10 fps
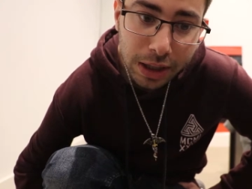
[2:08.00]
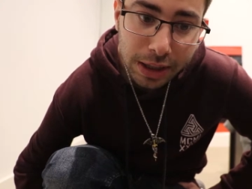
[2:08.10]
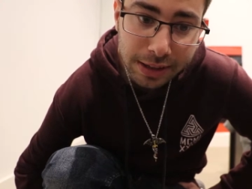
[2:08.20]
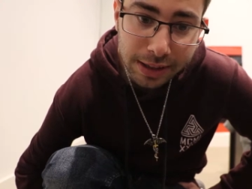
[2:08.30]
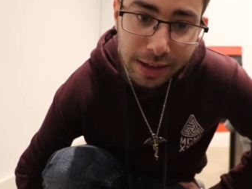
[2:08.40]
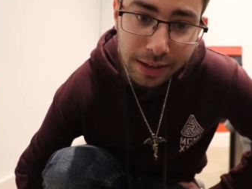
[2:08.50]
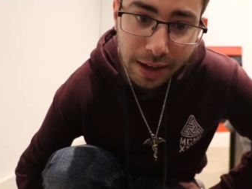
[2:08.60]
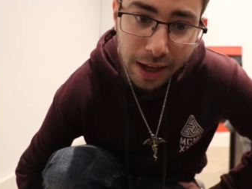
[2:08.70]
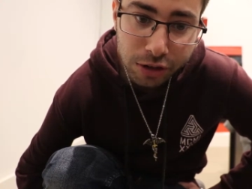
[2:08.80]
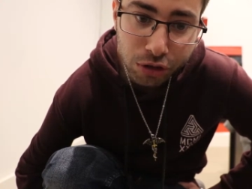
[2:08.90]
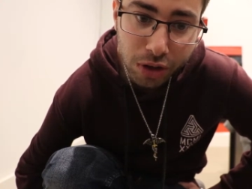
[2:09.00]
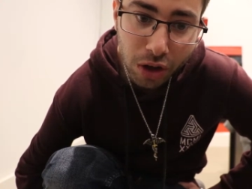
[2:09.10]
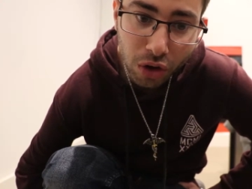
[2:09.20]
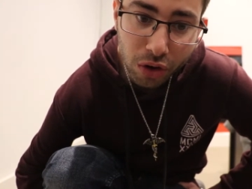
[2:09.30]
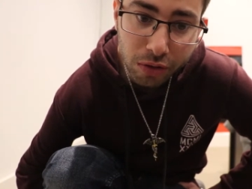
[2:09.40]
Because there's actually
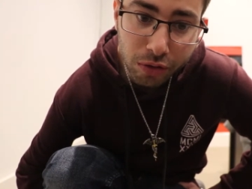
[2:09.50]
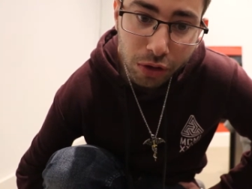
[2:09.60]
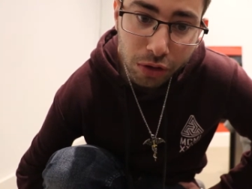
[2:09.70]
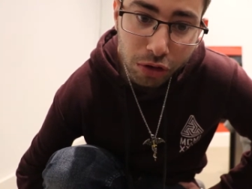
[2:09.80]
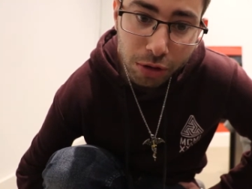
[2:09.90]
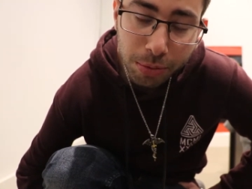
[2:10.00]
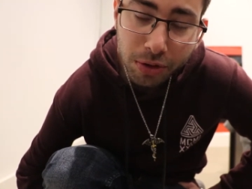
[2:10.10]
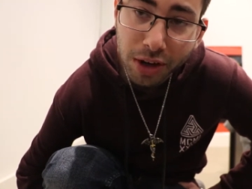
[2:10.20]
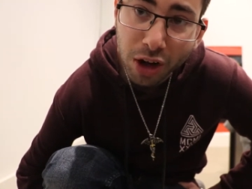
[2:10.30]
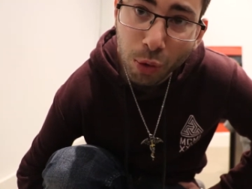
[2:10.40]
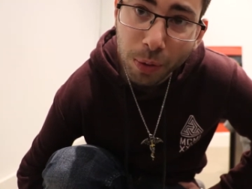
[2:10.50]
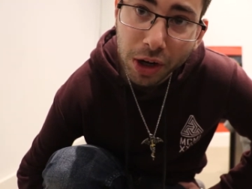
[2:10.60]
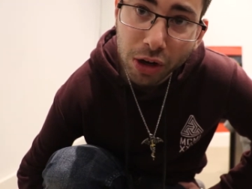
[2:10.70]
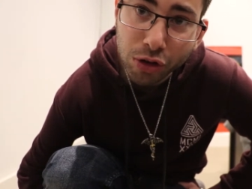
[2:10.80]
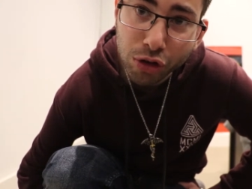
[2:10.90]
a lot of YouTubers that are
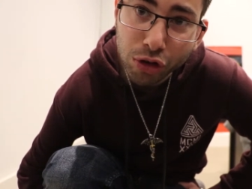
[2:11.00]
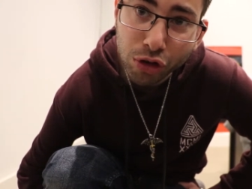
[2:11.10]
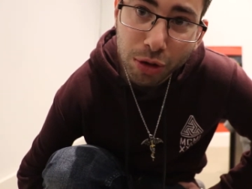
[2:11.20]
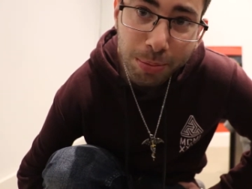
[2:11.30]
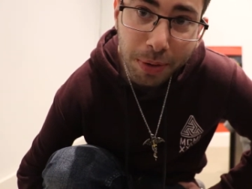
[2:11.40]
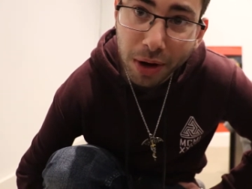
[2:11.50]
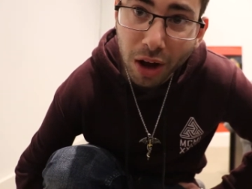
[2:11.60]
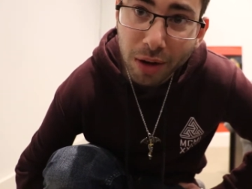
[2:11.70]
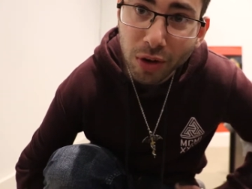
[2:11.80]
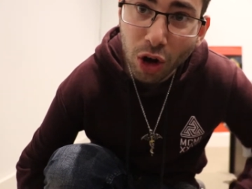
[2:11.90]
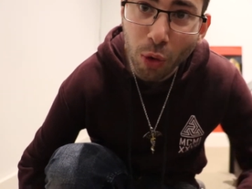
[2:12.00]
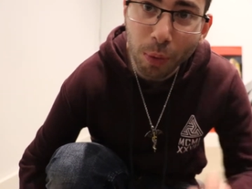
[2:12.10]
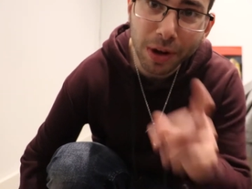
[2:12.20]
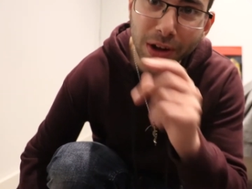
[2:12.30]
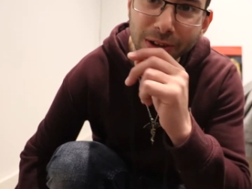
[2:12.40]
quitting on YouTube, but I'm not
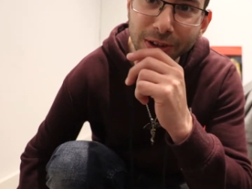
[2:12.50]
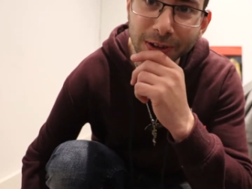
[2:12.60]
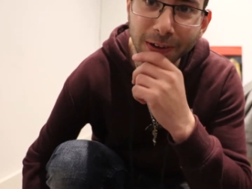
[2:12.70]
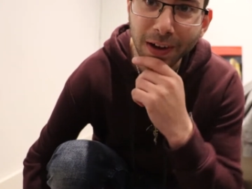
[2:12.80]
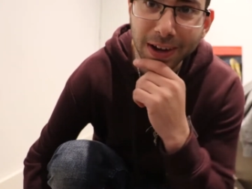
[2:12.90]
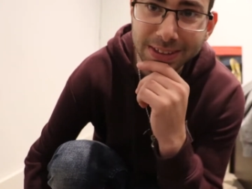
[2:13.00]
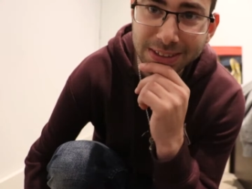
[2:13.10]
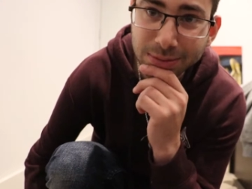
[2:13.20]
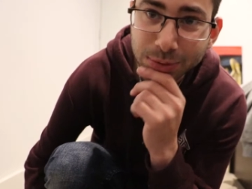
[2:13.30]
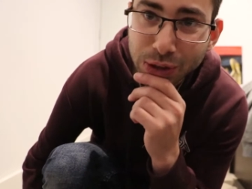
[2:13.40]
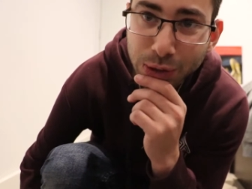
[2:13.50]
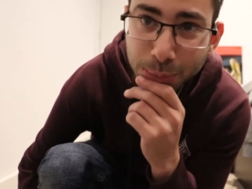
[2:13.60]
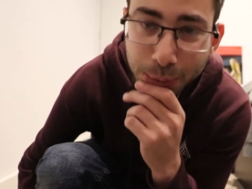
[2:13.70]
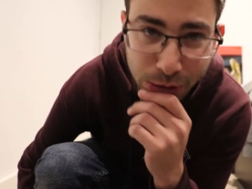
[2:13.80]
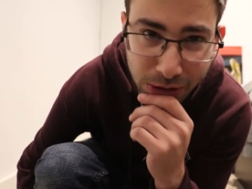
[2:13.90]
quitting on you guys. I'm still
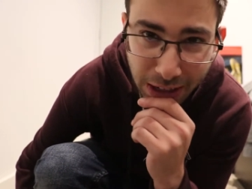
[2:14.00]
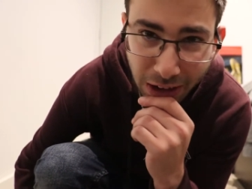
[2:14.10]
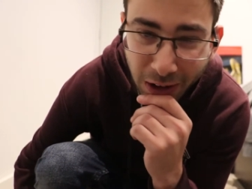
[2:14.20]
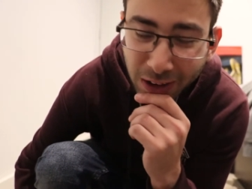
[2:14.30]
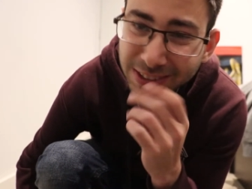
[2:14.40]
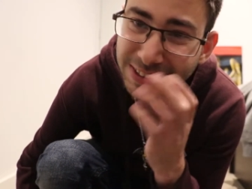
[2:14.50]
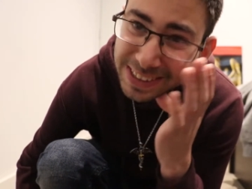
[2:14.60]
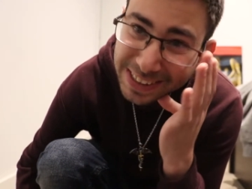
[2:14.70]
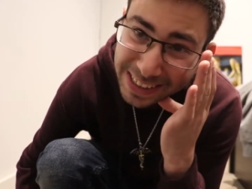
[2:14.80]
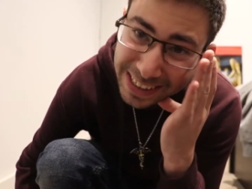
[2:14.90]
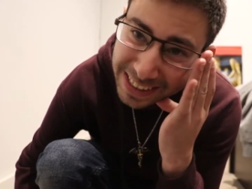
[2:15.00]
pushing out content.